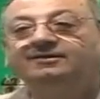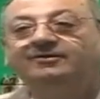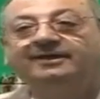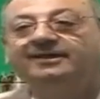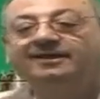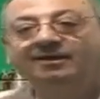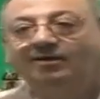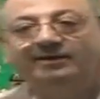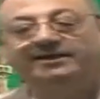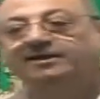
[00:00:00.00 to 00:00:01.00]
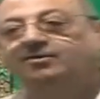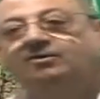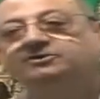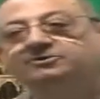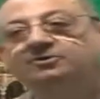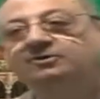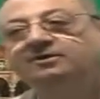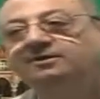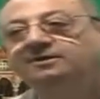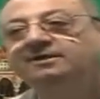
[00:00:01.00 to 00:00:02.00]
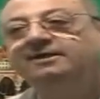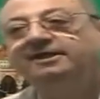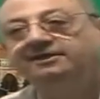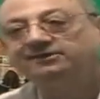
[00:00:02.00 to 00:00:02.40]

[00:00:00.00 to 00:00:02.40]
Okay. Here also it